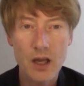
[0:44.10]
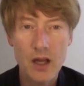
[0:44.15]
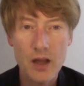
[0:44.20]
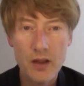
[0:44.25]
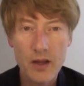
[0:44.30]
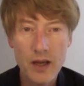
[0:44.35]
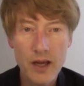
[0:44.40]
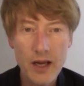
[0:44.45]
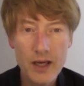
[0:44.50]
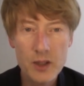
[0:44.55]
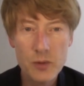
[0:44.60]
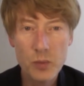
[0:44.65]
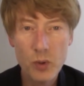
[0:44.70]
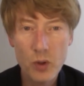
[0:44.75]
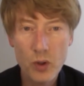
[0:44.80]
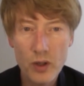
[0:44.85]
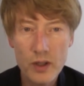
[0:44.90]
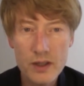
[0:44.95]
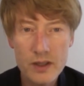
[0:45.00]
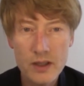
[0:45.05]
The next
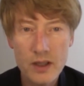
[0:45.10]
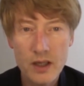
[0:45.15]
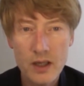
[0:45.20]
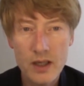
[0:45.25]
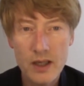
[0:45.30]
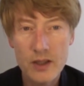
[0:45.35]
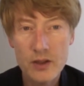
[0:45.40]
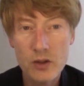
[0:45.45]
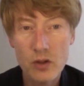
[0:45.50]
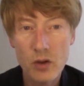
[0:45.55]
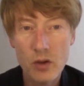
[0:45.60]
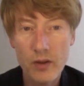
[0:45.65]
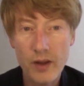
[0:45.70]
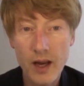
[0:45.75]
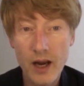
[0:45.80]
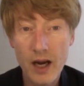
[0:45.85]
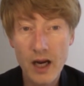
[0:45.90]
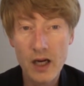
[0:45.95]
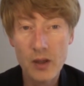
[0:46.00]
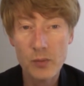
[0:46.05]
point is called
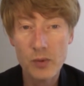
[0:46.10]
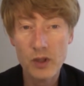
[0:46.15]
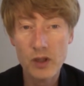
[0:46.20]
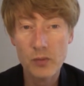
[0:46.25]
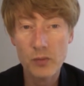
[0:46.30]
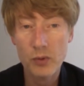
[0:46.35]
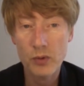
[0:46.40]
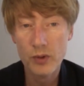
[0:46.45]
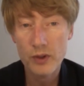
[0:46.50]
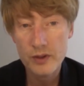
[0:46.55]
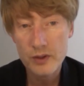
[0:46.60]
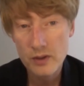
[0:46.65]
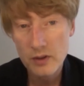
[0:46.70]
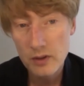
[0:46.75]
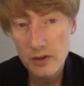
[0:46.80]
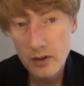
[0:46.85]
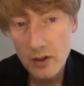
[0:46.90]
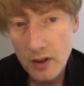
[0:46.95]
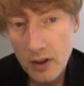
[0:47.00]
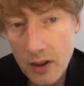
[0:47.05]
the eyebrow point.
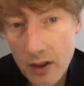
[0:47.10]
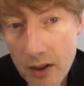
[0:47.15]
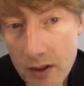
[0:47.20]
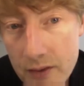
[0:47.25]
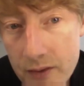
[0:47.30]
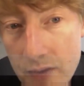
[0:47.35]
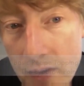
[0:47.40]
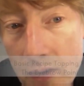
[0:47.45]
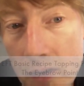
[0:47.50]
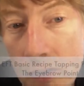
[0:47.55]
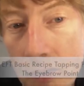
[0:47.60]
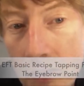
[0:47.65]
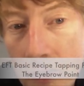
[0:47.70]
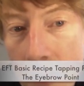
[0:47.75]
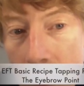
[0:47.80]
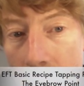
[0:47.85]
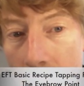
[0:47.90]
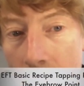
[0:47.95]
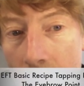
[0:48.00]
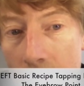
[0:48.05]
So
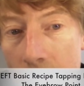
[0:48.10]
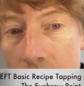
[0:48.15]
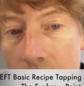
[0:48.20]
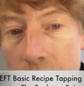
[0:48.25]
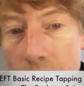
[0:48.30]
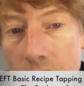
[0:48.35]
that is